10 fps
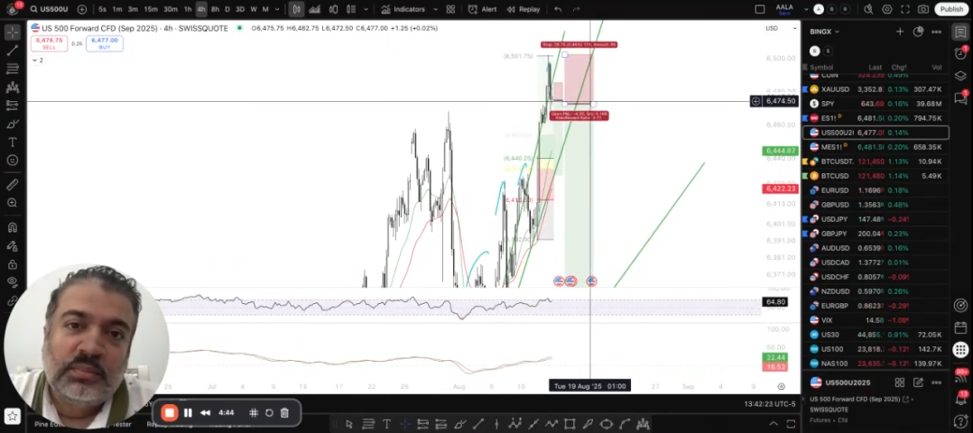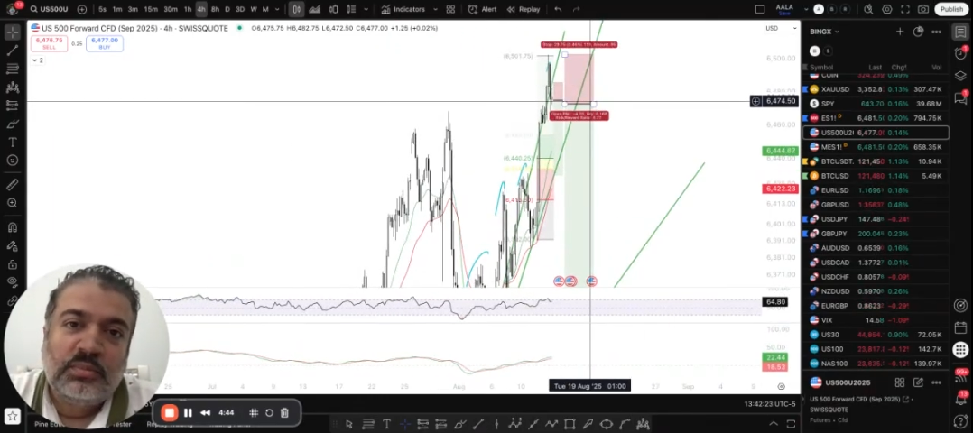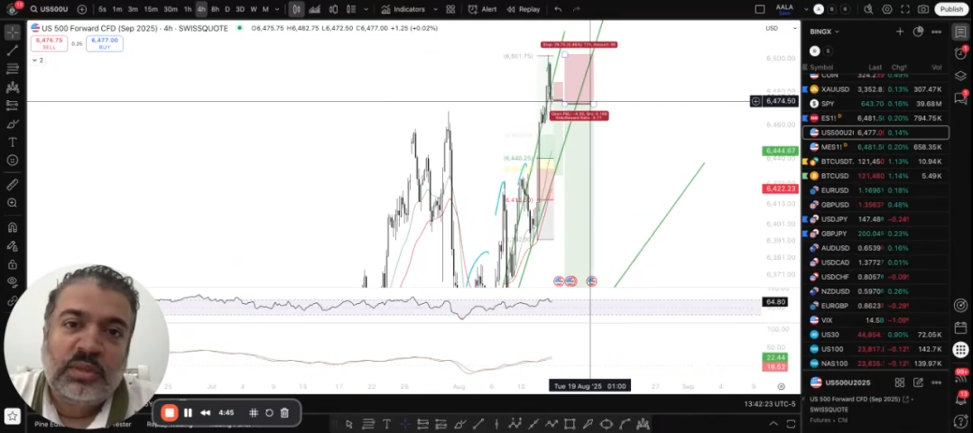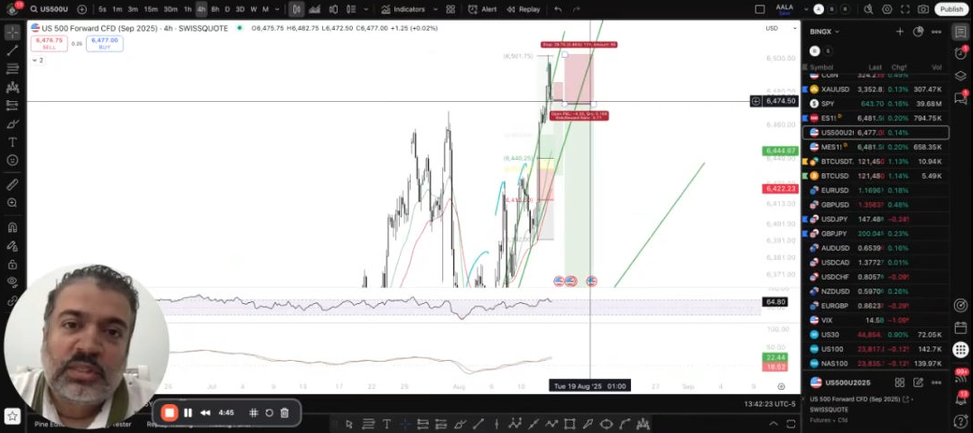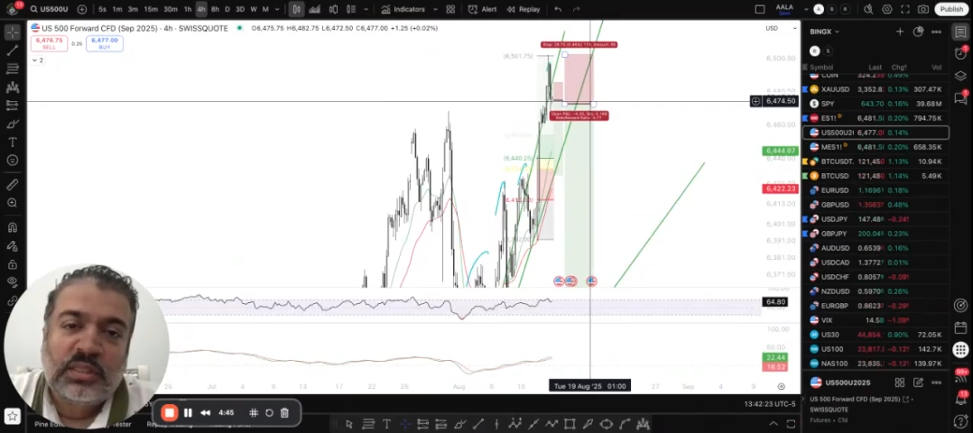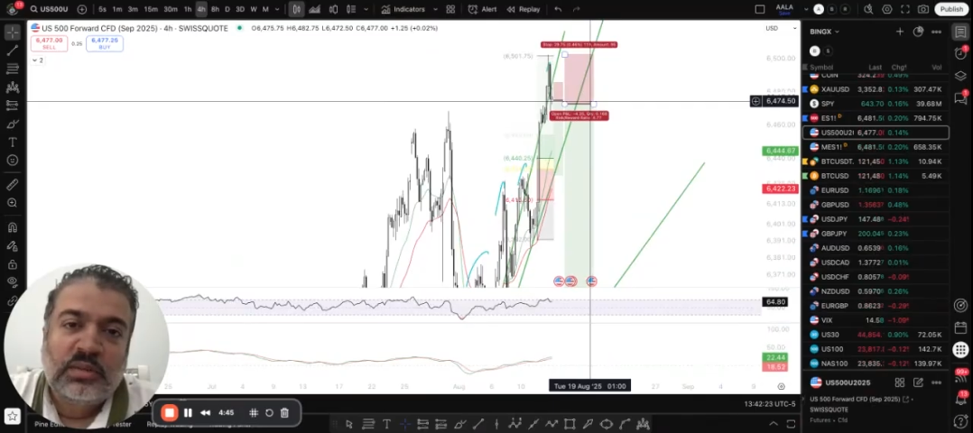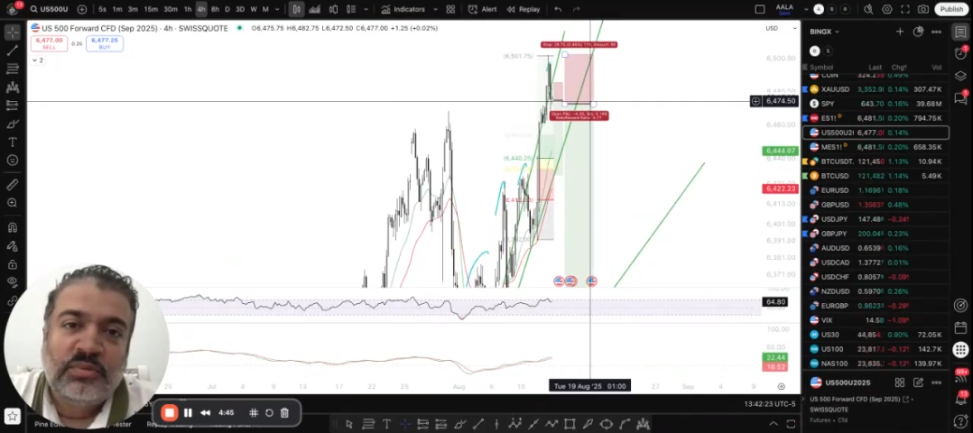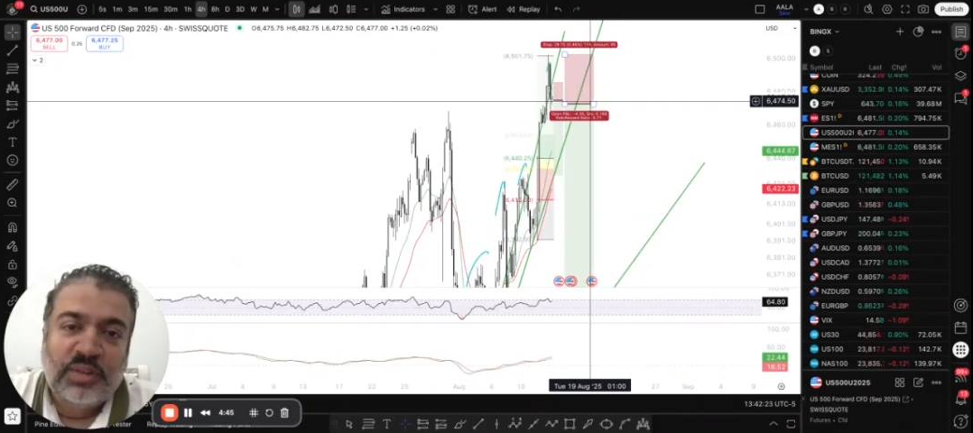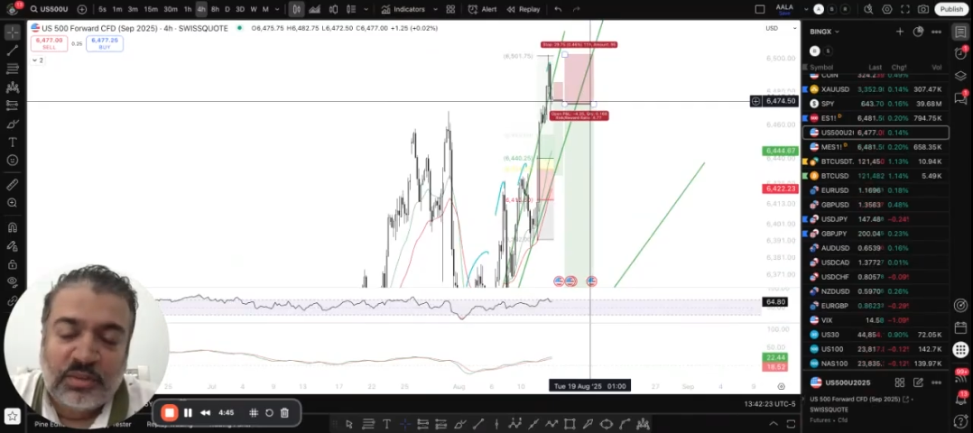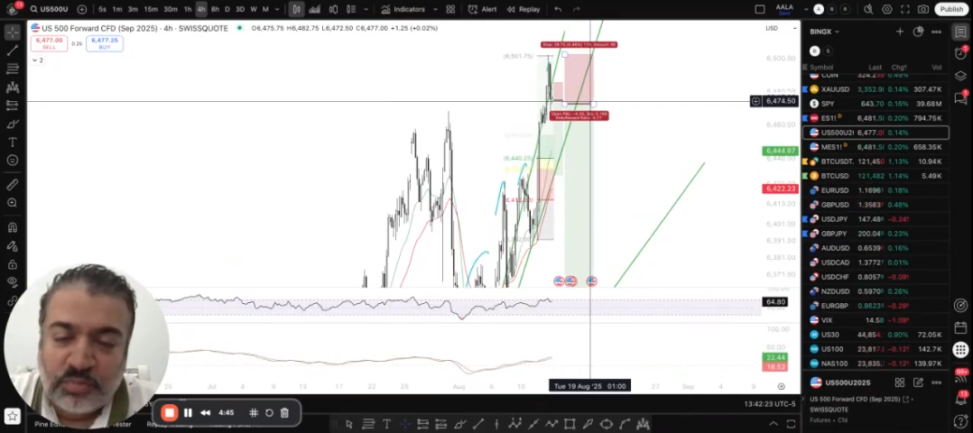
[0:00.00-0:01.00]
risk
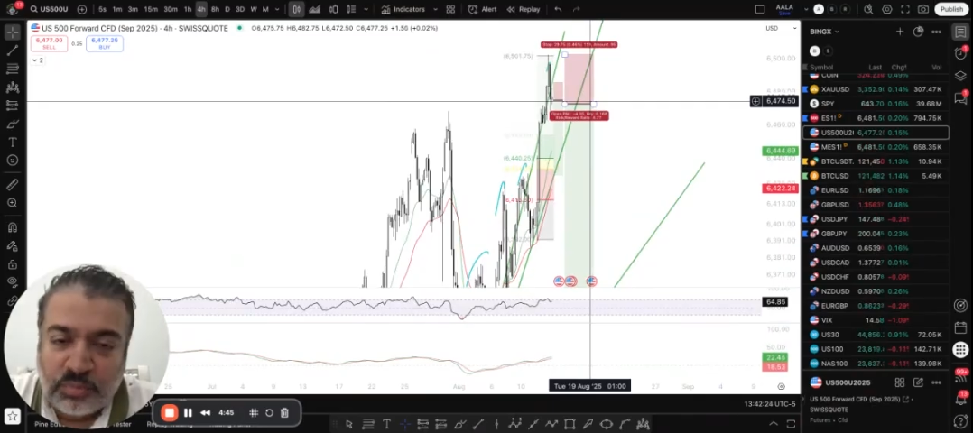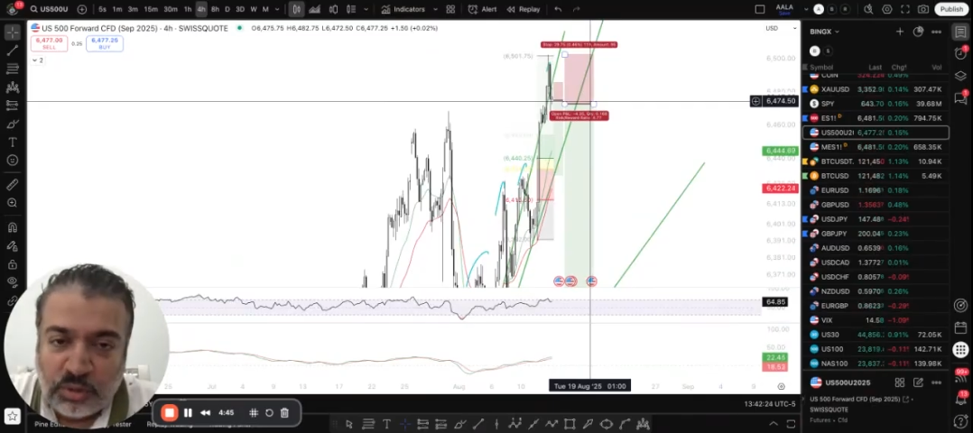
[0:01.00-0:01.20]
$5,